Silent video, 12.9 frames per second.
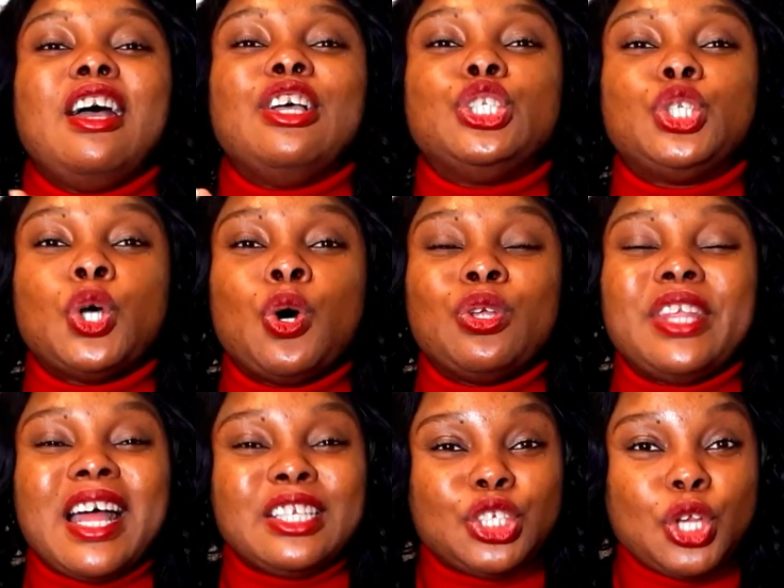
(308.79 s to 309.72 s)
So
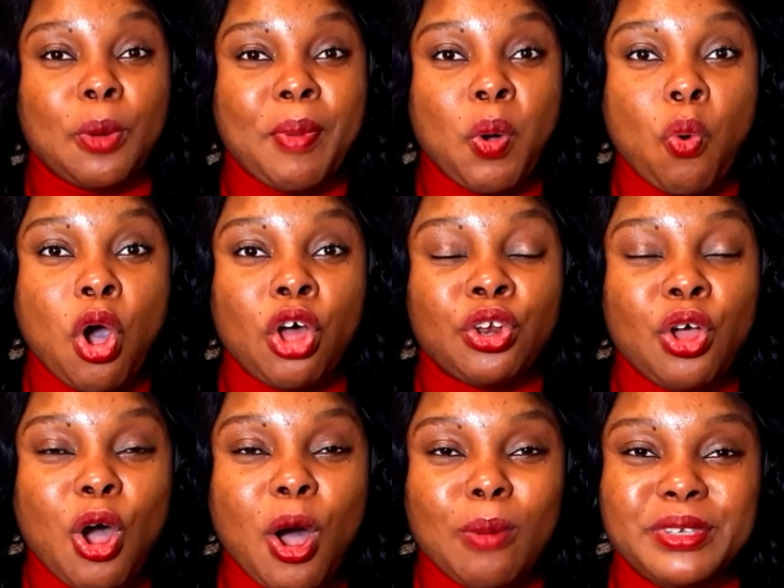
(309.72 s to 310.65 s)
that's number one
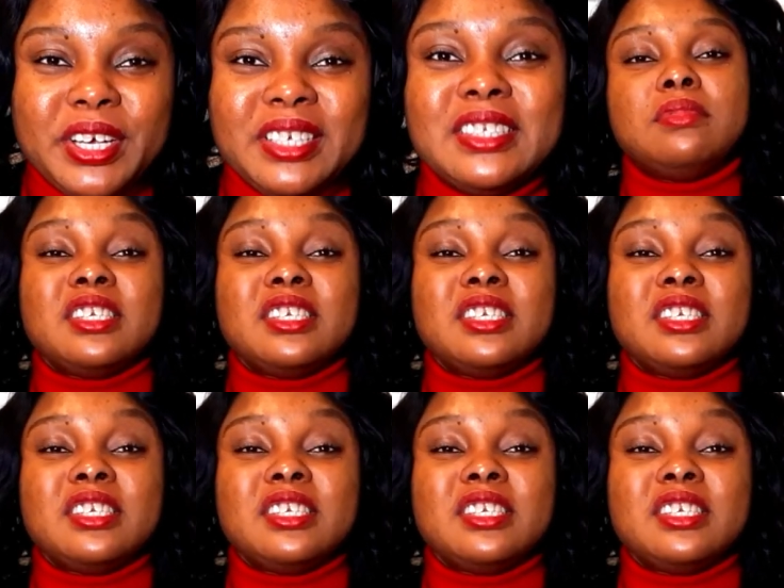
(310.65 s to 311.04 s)
update.